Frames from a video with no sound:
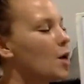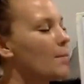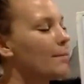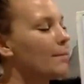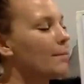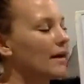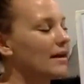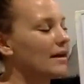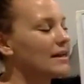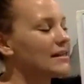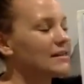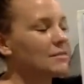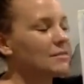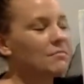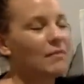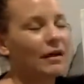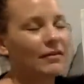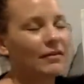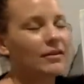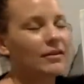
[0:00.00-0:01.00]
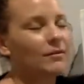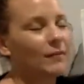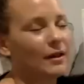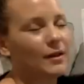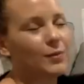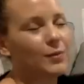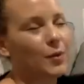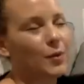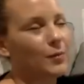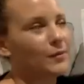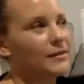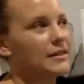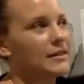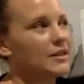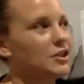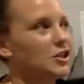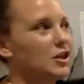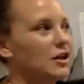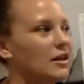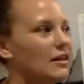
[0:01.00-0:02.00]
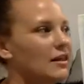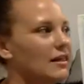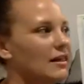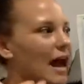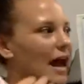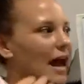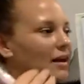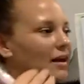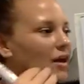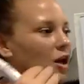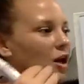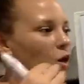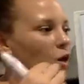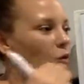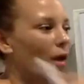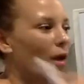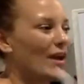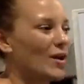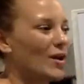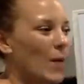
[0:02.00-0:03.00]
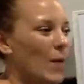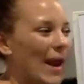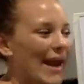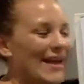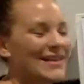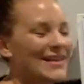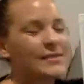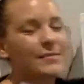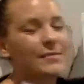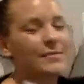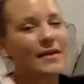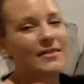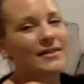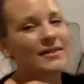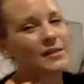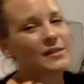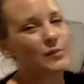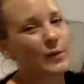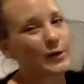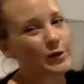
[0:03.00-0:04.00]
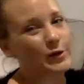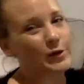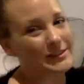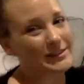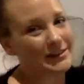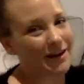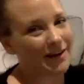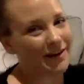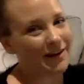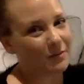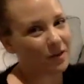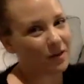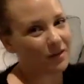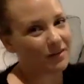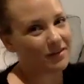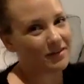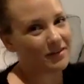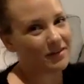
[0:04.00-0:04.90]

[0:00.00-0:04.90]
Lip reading: but it is a month-to-month proposition in that where you end a month is where you start a month.